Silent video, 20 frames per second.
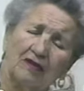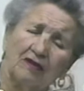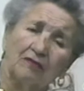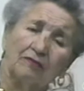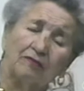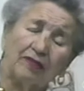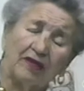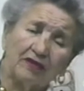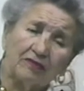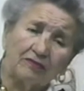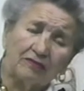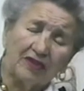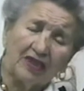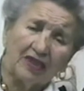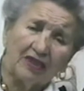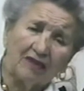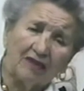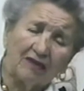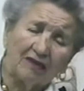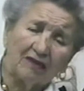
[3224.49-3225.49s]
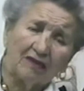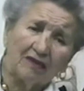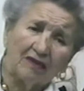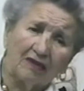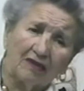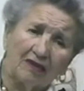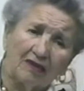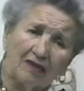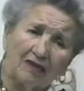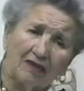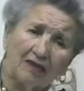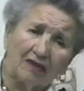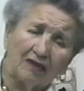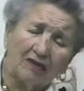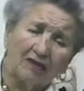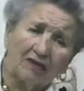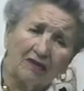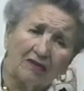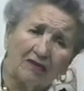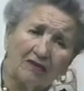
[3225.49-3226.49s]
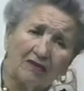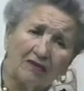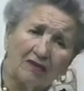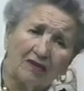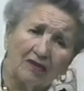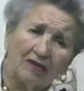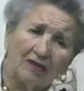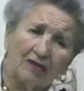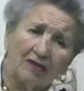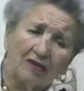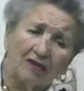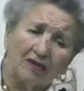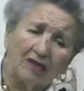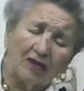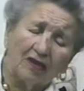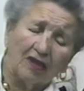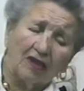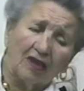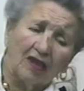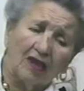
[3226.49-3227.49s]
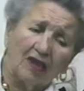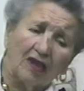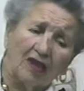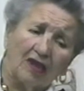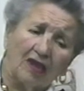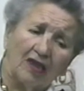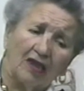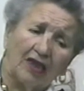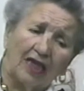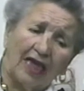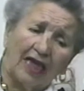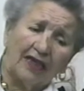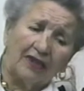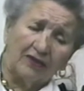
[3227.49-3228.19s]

Uh, pardon me? Had you known Castro at the University of Havana? Uh,